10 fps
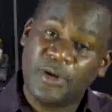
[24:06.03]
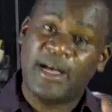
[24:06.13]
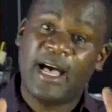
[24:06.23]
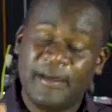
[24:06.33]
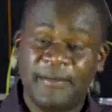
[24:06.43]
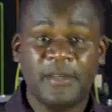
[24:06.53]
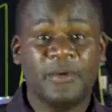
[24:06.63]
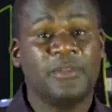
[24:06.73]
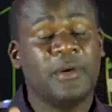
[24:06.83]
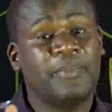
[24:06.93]
you are having
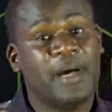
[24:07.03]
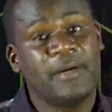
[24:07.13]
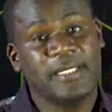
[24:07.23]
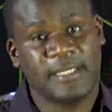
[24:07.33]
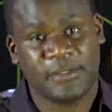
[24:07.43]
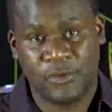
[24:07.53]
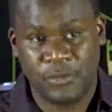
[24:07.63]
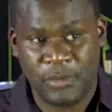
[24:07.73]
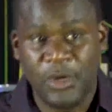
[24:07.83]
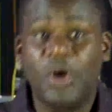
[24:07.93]
with your parents at
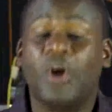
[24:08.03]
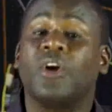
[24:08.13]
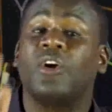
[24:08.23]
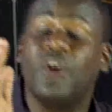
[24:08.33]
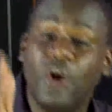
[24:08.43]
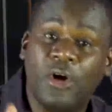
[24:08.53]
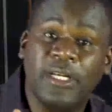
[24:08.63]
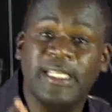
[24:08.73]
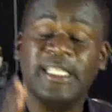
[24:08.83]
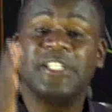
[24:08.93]
home,
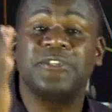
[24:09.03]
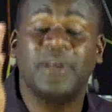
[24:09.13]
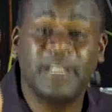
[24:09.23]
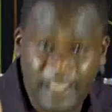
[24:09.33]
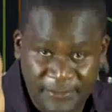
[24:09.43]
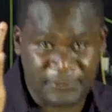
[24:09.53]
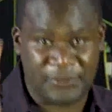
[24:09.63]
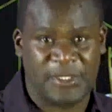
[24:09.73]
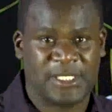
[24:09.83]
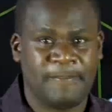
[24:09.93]
God is your
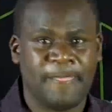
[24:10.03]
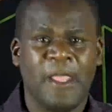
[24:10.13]
refuge.